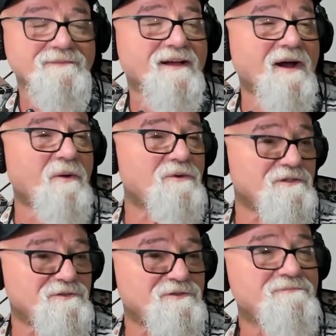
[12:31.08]
I
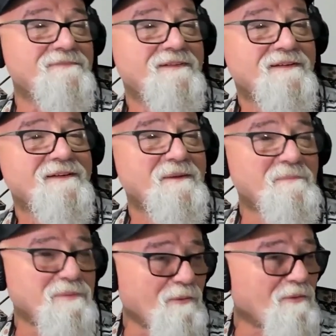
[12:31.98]
was
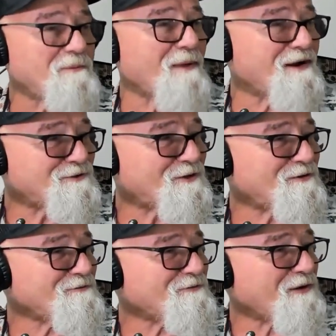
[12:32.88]
employed by a
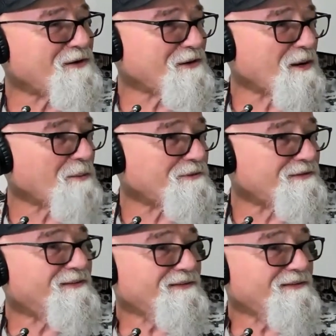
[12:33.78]
certain freight company,